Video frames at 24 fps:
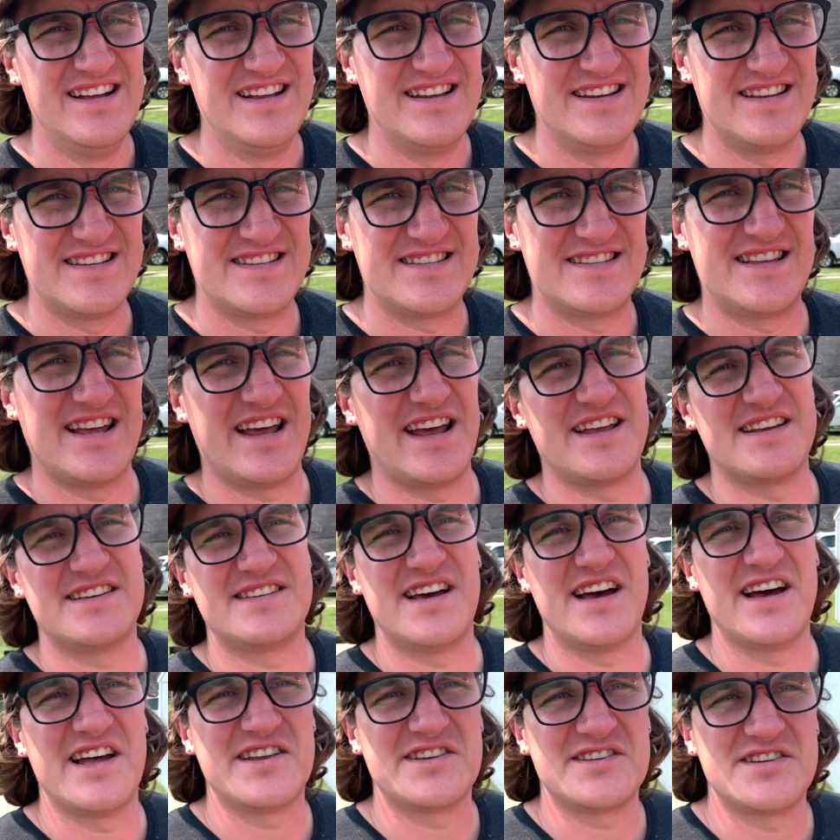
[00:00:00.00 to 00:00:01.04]
stay in
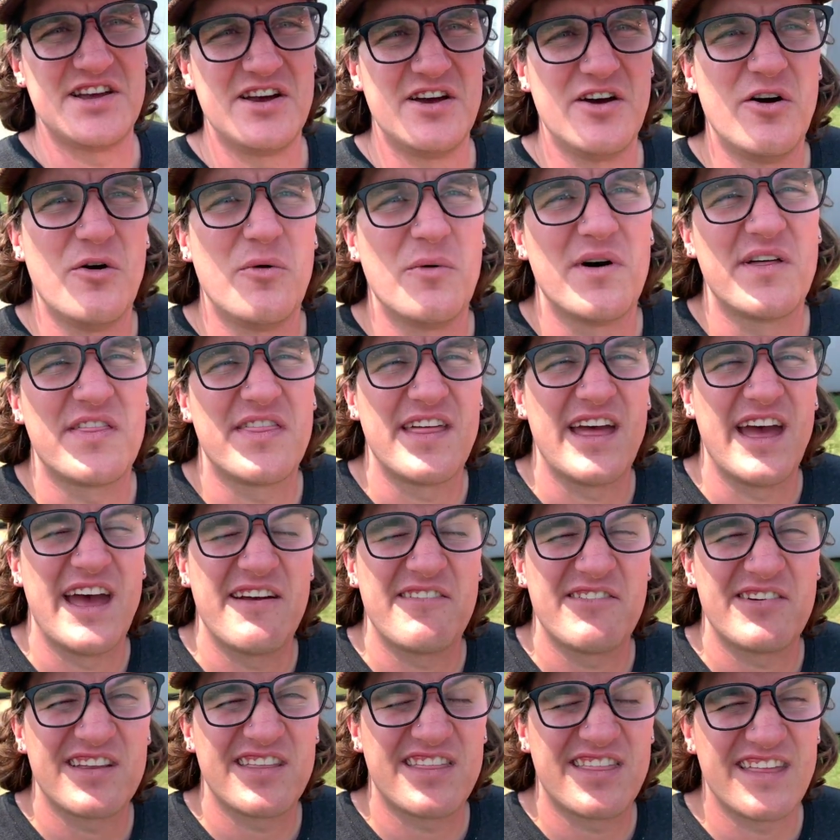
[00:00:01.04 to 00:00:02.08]
touch with
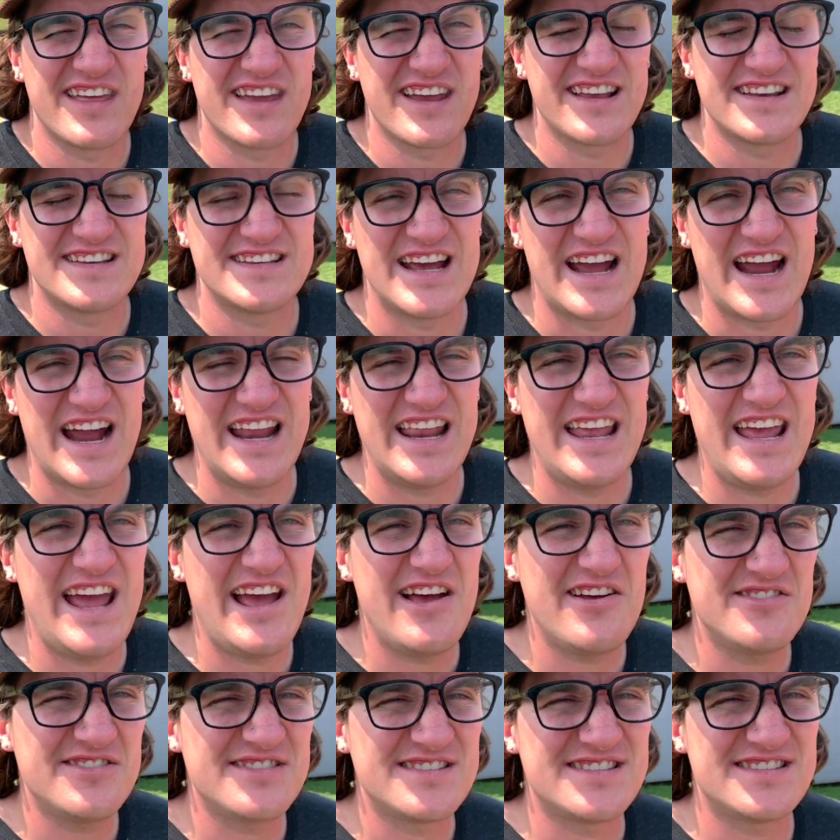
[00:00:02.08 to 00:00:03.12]
everything tiny
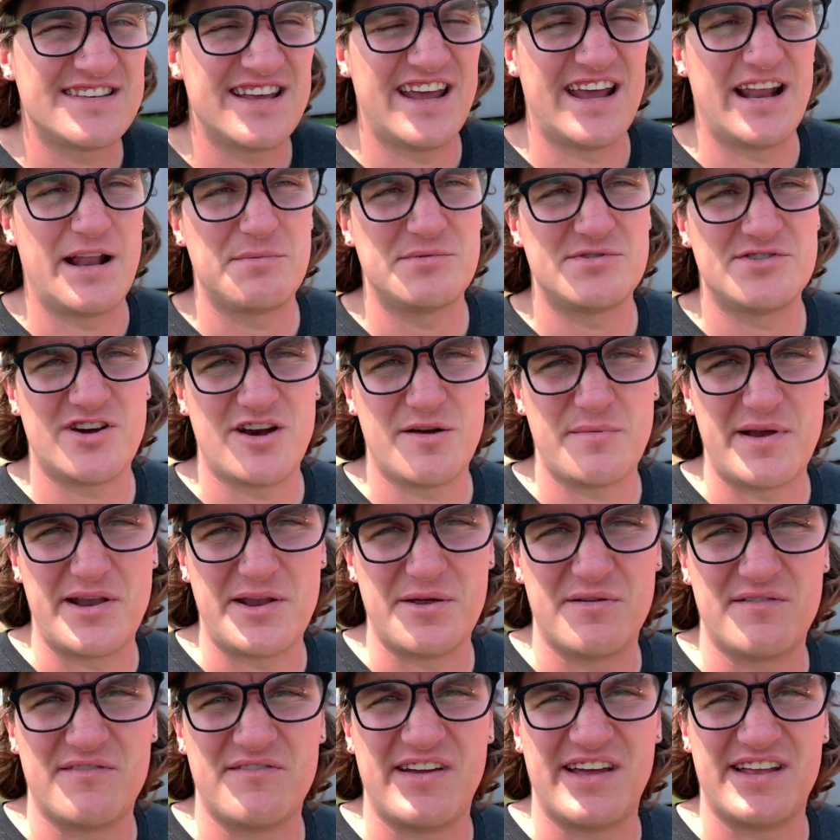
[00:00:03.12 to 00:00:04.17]
house, and I'm sure I'll be
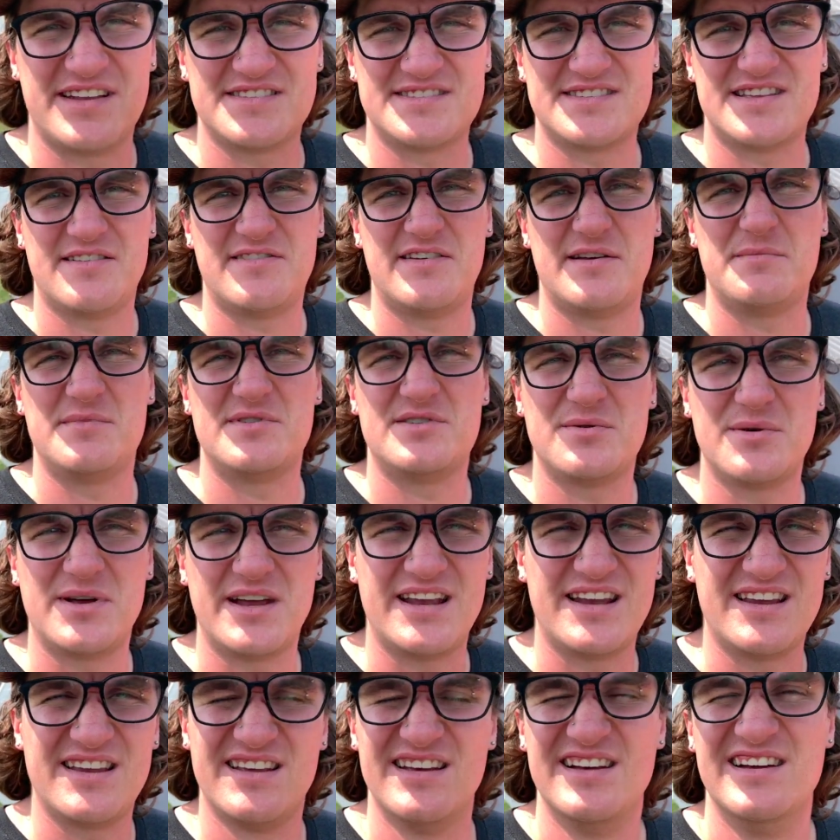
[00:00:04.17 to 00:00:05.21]
doing van stuff in
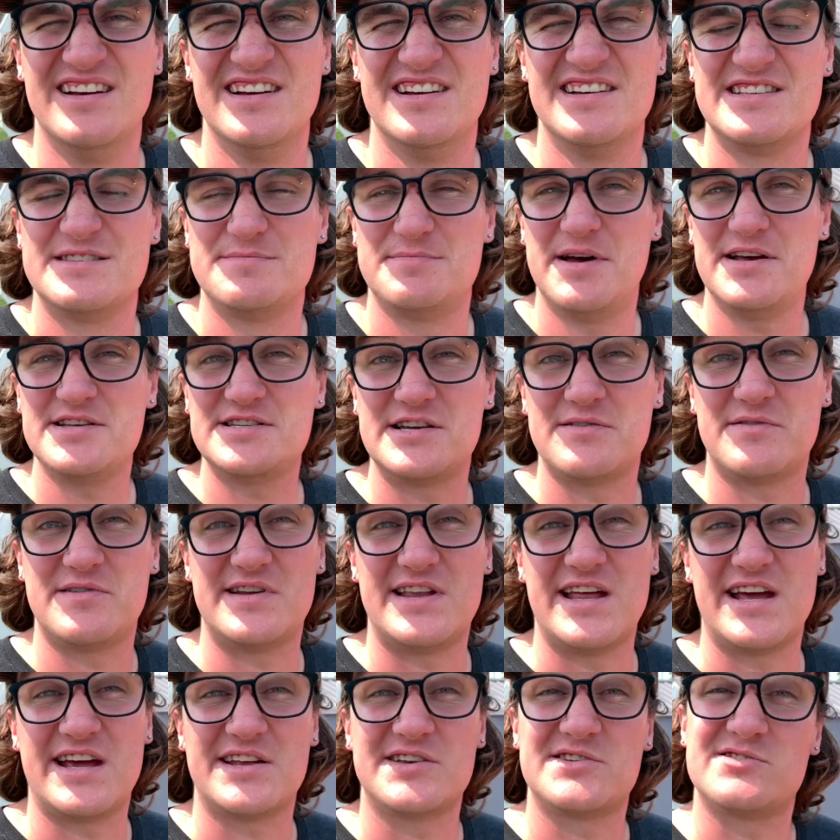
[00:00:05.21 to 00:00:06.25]
between, especially if we
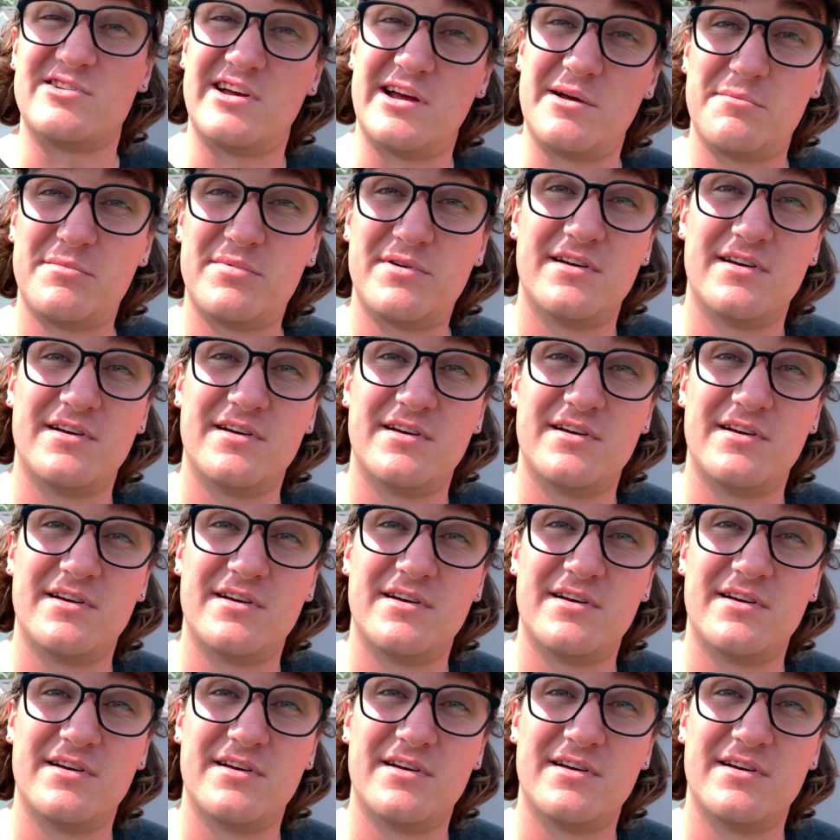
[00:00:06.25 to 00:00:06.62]
take a trip.